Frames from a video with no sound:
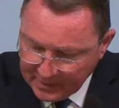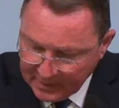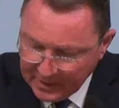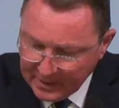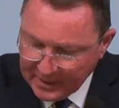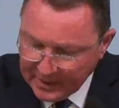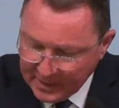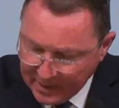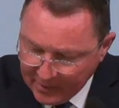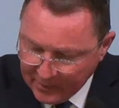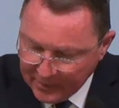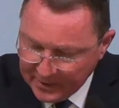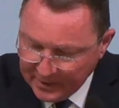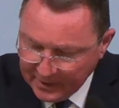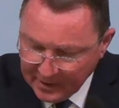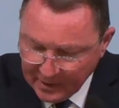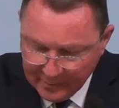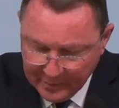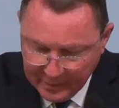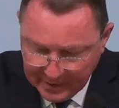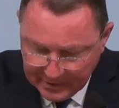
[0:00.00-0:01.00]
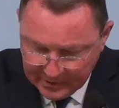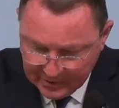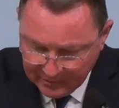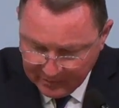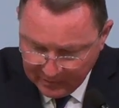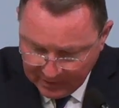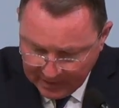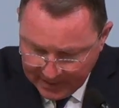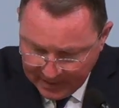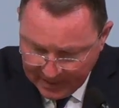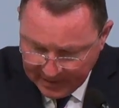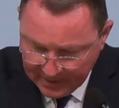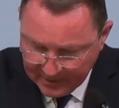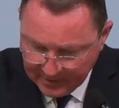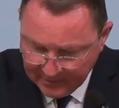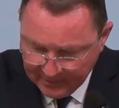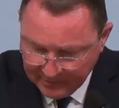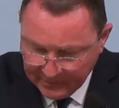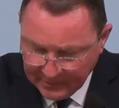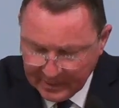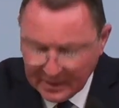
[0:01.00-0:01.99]
inheriting a piece of land,
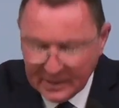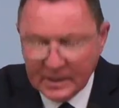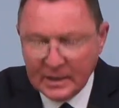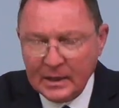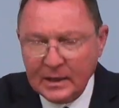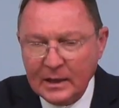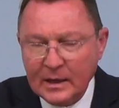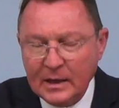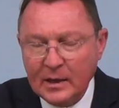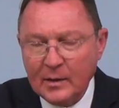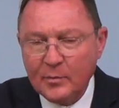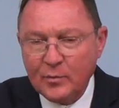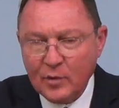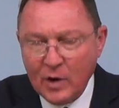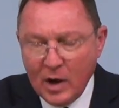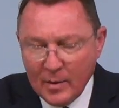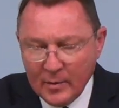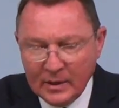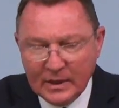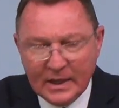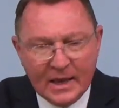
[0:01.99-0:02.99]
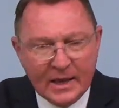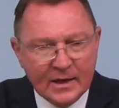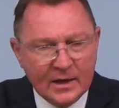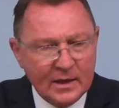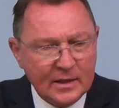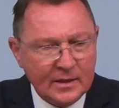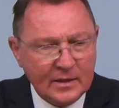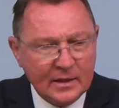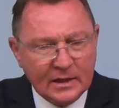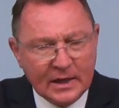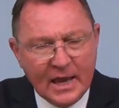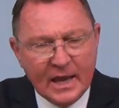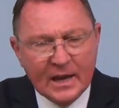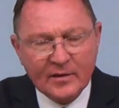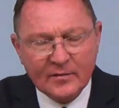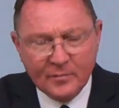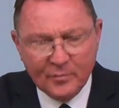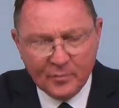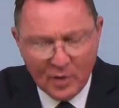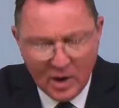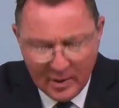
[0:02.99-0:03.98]
a prom- land, uh, the land
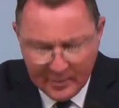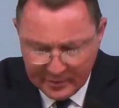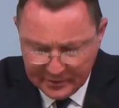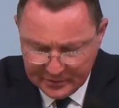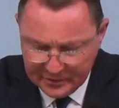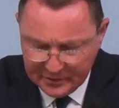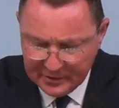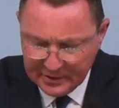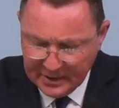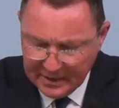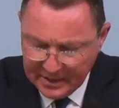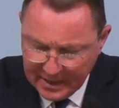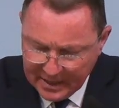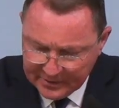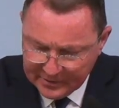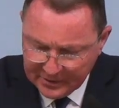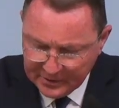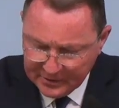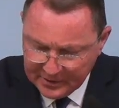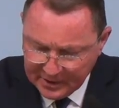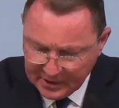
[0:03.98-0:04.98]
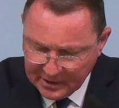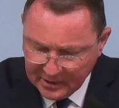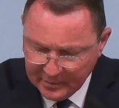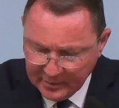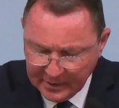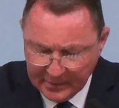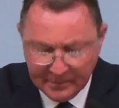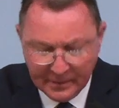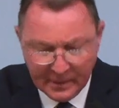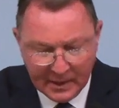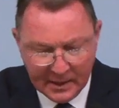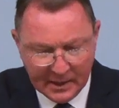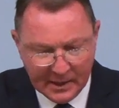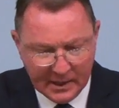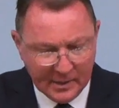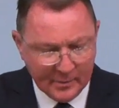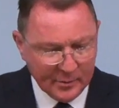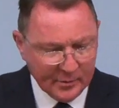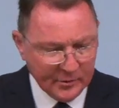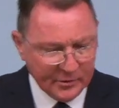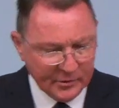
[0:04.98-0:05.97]
of promise, as it's said to be.
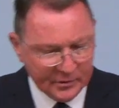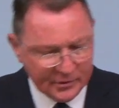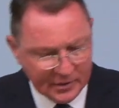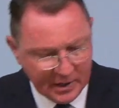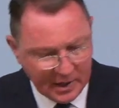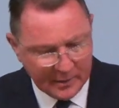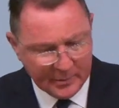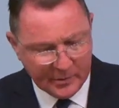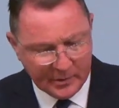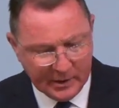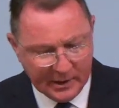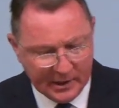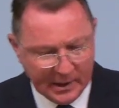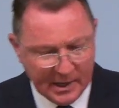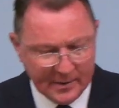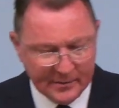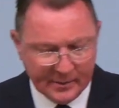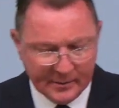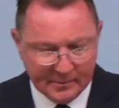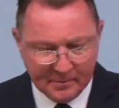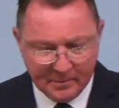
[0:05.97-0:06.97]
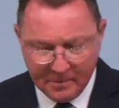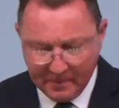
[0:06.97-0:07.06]
Hebrews chapter 11.